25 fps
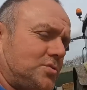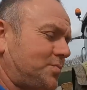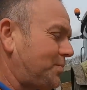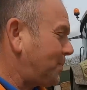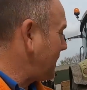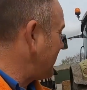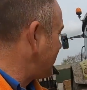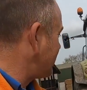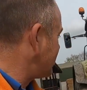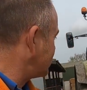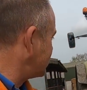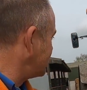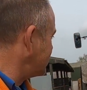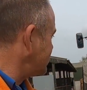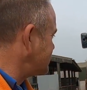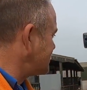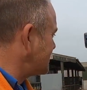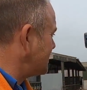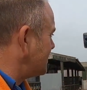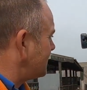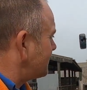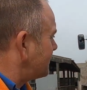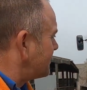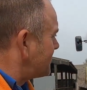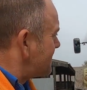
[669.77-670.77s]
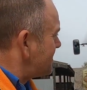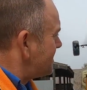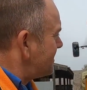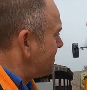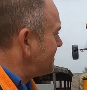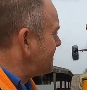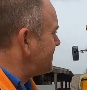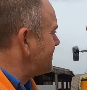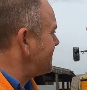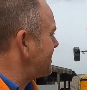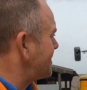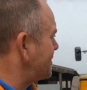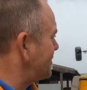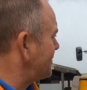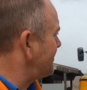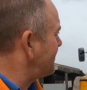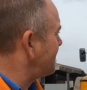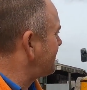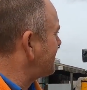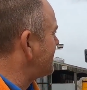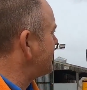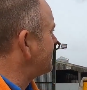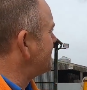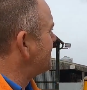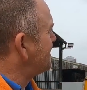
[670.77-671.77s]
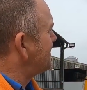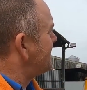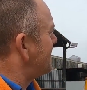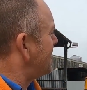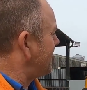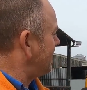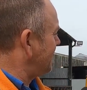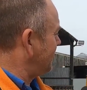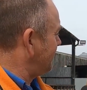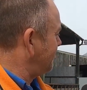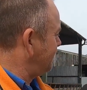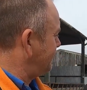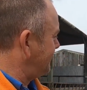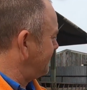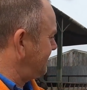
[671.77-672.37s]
Just picked this up from a very good friend of mine.